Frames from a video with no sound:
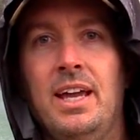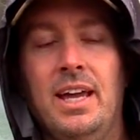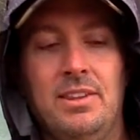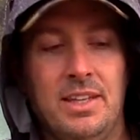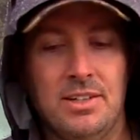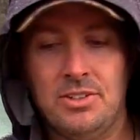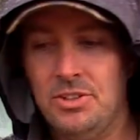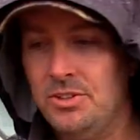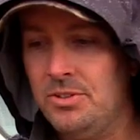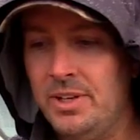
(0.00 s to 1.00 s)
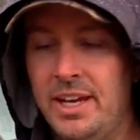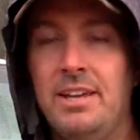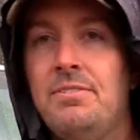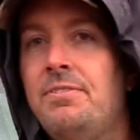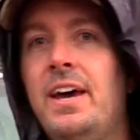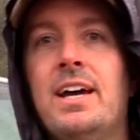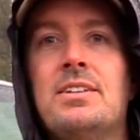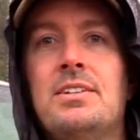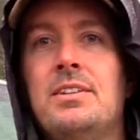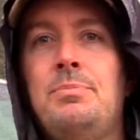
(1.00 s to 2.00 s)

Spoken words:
and then to infect